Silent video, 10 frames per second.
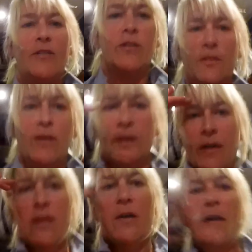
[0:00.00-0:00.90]
took the
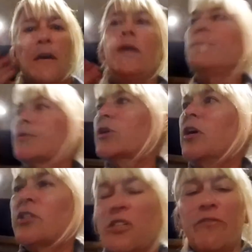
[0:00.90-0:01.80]

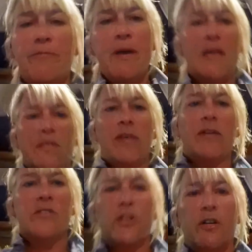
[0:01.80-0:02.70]
precaution of making the
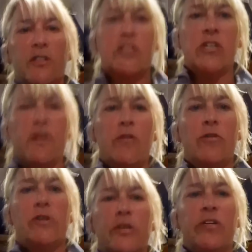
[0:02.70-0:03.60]
sauce
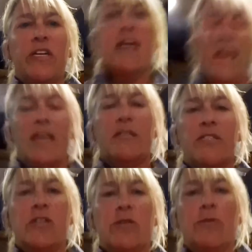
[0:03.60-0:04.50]
earlier today,
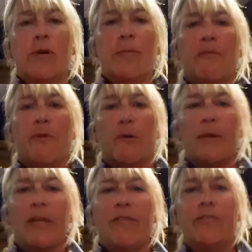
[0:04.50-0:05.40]
so before we
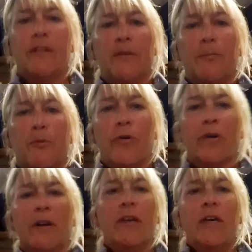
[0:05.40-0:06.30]
left
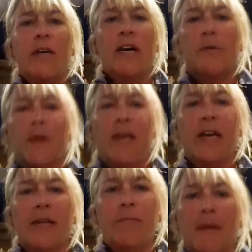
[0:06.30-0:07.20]
port, I went
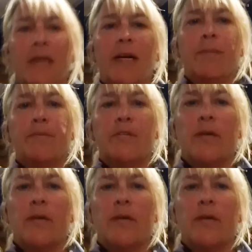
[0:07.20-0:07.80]
ahead and made up